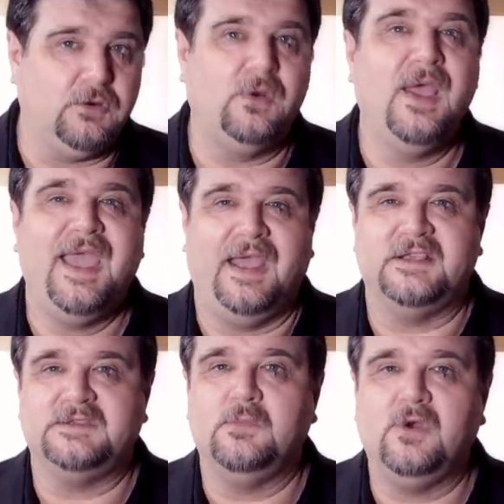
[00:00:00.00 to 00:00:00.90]
crew, and
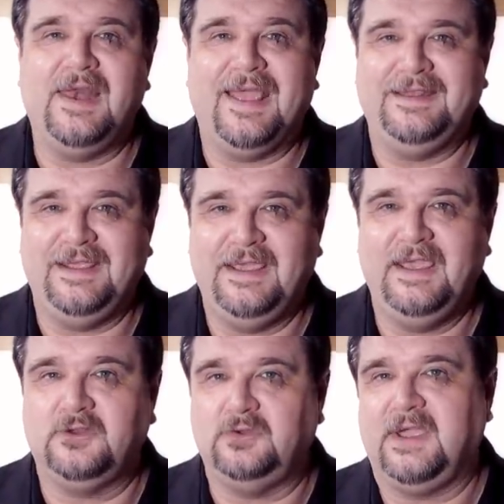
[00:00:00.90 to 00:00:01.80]
a small landing
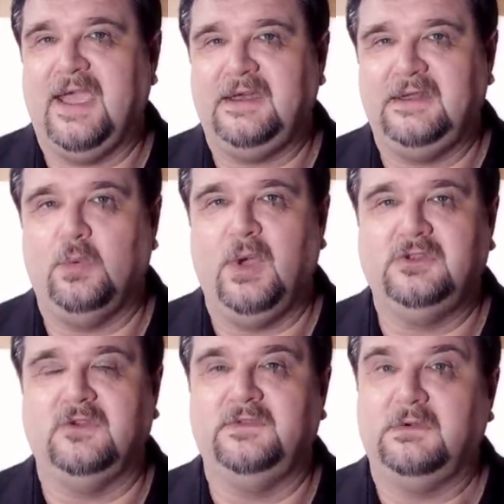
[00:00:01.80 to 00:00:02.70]
gear to carry the
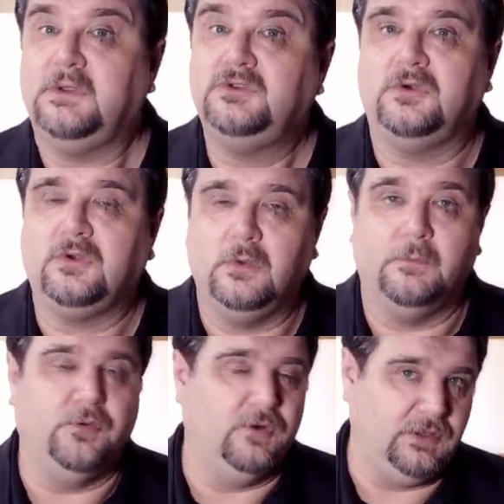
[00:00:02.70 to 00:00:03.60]
weight of the return
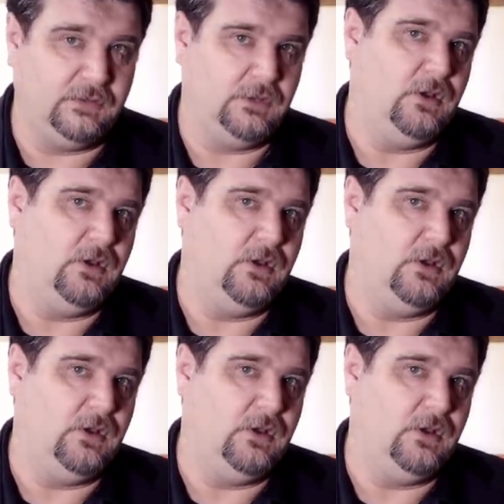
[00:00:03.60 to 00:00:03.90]
component